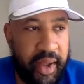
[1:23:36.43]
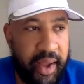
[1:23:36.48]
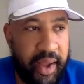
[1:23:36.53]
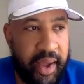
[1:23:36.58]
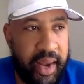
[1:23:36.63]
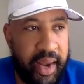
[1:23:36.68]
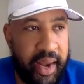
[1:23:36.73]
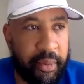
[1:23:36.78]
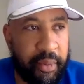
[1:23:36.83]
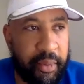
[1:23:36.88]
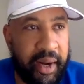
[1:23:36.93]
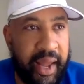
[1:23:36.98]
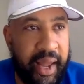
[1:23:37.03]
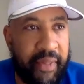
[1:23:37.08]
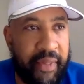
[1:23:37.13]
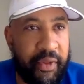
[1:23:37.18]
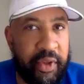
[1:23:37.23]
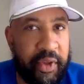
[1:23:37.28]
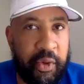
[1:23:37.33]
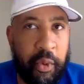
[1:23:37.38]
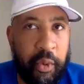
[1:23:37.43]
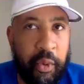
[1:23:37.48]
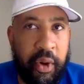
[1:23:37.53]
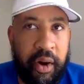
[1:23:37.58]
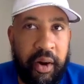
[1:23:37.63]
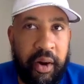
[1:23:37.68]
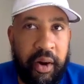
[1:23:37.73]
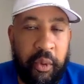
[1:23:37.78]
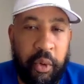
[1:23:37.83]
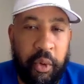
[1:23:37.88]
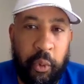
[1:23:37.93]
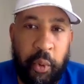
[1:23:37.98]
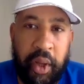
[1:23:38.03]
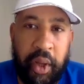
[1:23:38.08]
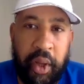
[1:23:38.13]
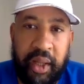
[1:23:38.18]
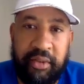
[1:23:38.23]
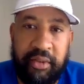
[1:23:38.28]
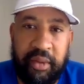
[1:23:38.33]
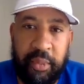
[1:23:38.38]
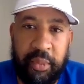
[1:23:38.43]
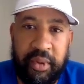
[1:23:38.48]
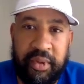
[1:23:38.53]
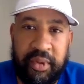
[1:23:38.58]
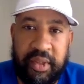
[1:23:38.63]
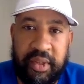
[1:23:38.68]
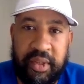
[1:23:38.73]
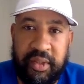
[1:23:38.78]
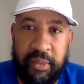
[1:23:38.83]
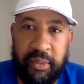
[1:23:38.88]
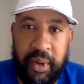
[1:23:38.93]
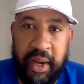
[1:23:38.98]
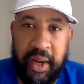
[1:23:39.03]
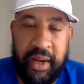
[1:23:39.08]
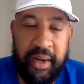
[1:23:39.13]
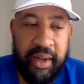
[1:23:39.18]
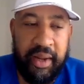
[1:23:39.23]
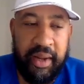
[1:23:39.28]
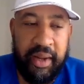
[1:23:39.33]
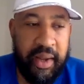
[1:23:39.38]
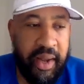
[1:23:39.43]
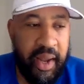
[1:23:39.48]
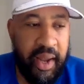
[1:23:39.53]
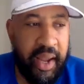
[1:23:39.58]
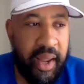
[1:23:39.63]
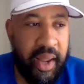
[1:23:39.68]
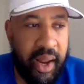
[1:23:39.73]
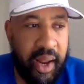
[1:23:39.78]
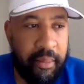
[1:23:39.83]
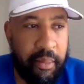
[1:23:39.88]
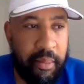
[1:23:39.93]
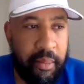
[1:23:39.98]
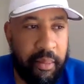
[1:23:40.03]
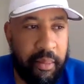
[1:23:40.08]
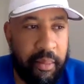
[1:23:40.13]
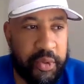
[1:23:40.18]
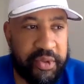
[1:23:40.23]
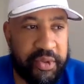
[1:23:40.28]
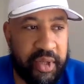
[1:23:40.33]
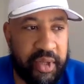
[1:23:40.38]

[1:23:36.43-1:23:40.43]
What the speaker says: and I'm glad that you all were willing to participate. And I'm most